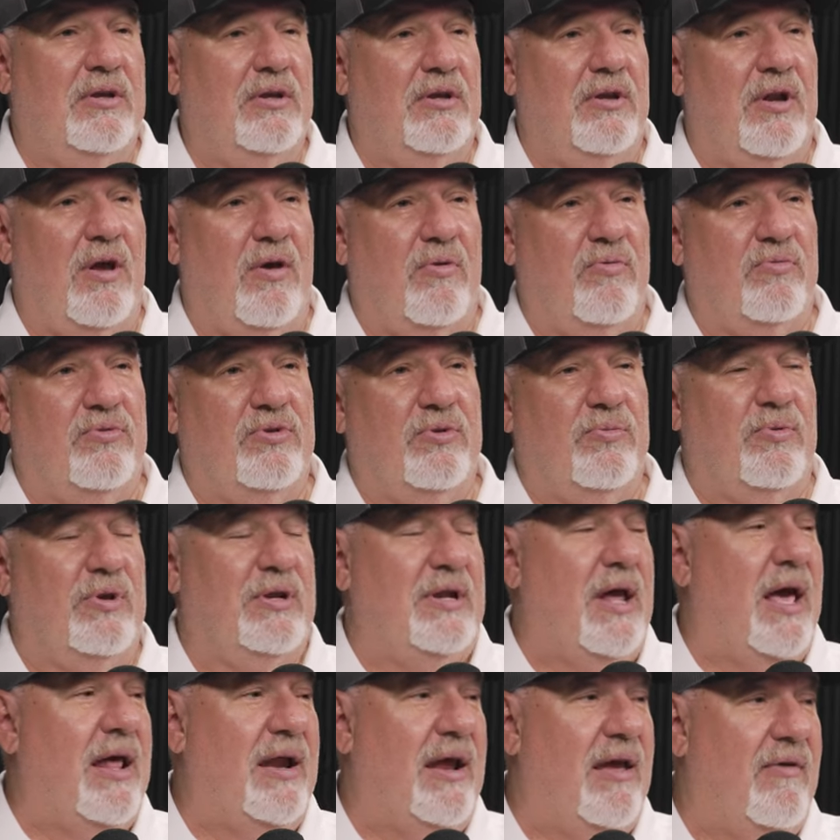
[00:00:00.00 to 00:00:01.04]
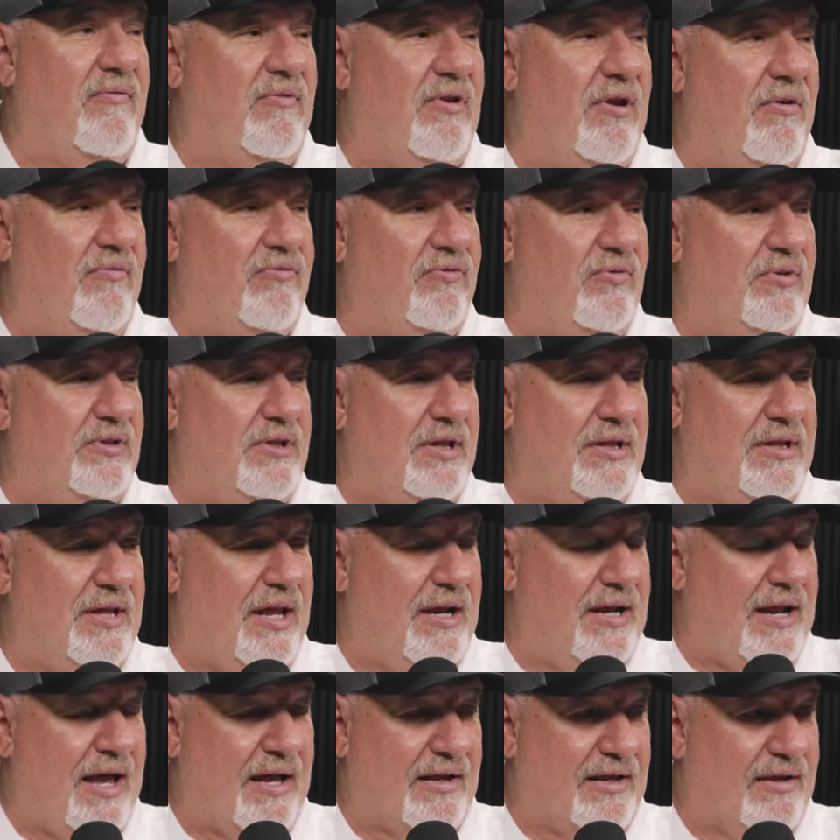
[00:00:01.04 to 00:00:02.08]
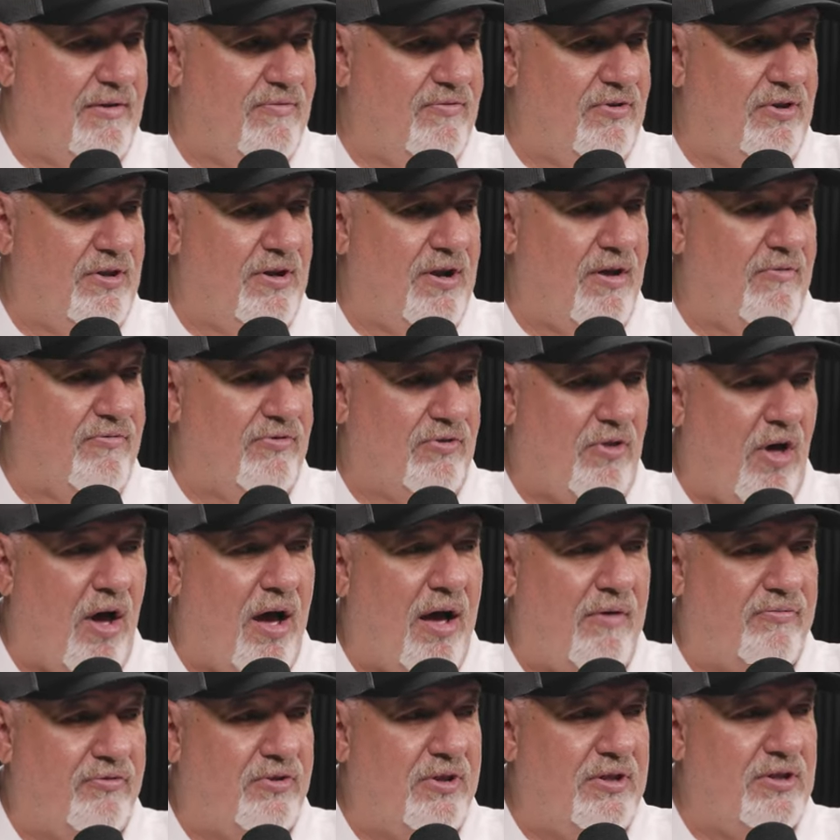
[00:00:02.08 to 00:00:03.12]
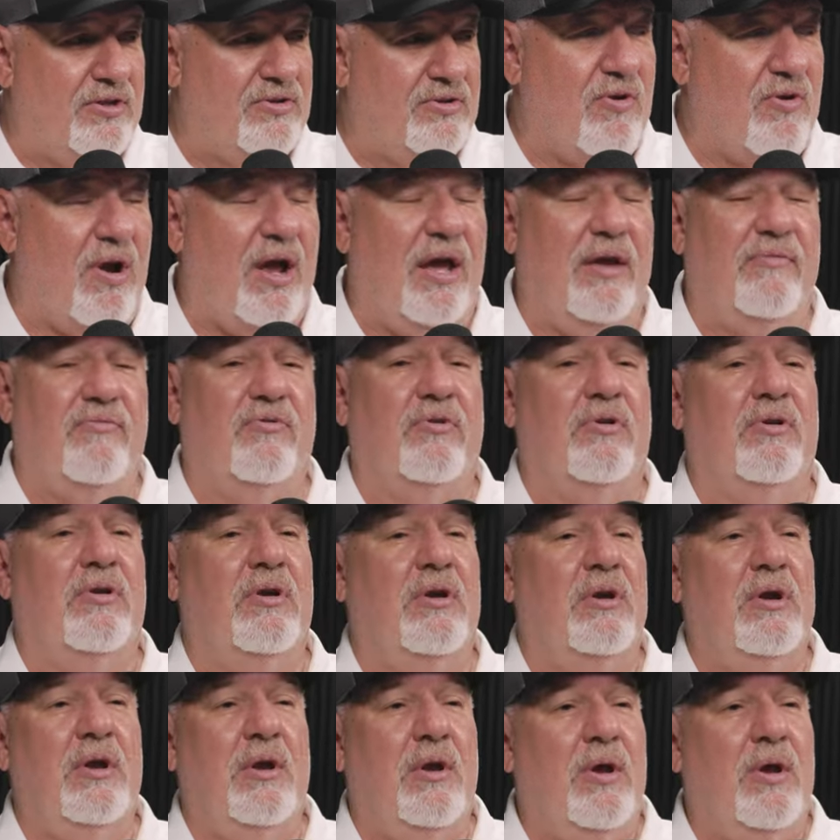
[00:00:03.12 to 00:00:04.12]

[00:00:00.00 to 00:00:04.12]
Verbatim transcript: You know, do we not have enough? Did they not give you enough loft driver?